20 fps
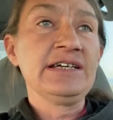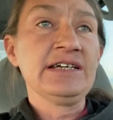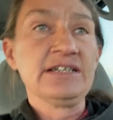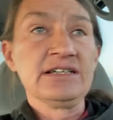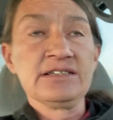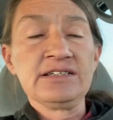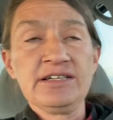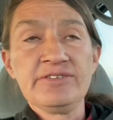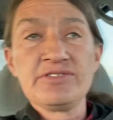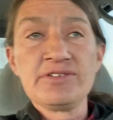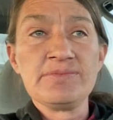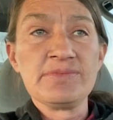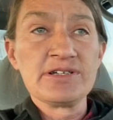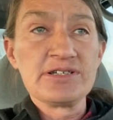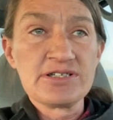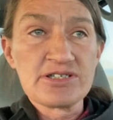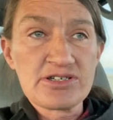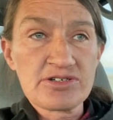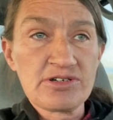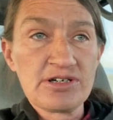and give them a
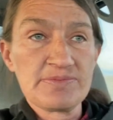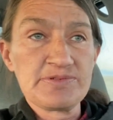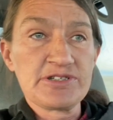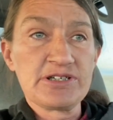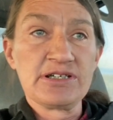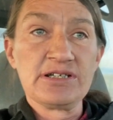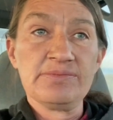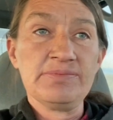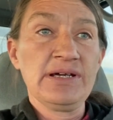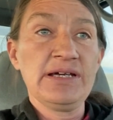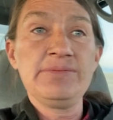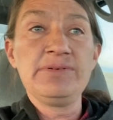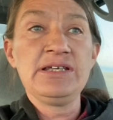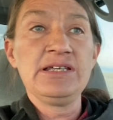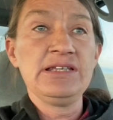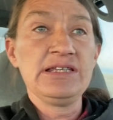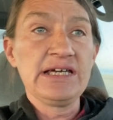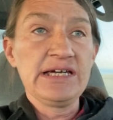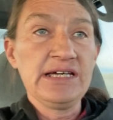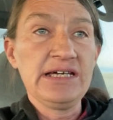description, and
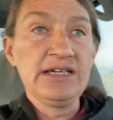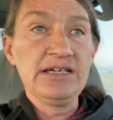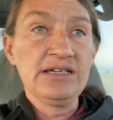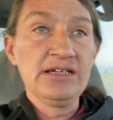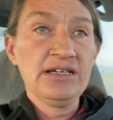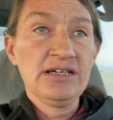maybe they,